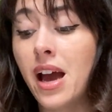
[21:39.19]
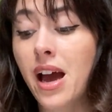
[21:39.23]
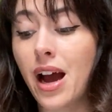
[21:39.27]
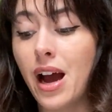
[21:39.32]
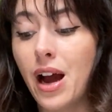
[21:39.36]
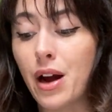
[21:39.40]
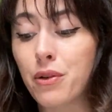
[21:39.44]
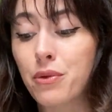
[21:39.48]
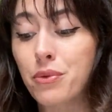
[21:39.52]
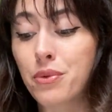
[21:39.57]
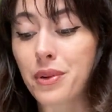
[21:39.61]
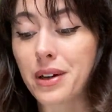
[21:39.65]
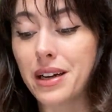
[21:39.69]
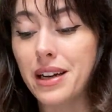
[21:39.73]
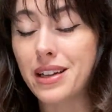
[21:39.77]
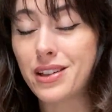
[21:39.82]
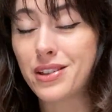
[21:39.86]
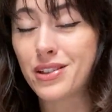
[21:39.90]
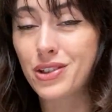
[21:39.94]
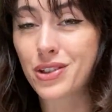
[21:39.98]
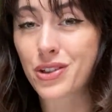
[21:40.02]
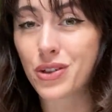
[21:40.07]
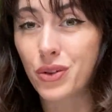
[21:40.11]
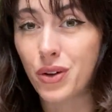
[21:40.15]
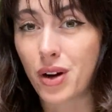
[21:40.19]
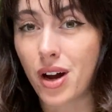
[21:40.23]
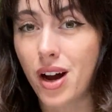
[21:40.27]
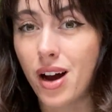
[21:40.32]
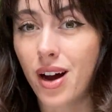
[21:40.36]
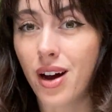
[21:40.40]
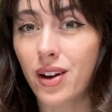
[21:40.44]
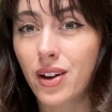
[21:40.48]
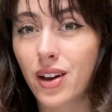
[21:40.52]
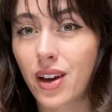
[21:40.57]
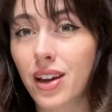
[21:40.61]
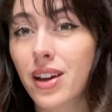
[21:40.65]
a really
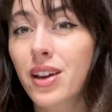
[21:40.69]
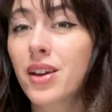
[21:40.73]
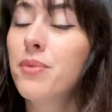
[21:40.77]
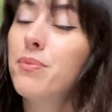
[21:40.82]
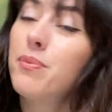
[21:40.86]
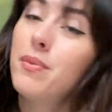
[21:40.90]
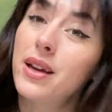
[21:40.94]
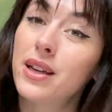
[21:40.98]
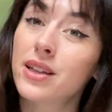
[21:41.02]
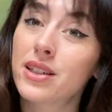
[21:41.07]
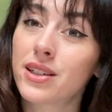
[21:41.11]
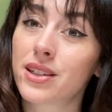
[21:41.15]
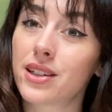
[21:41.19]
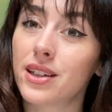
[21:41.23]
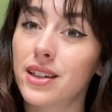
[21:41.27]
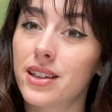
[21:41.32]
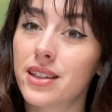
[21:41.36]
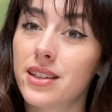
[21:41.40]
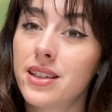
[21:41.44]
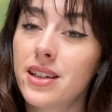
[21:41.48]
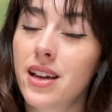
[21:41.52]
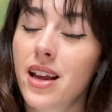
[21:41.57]
strong, committed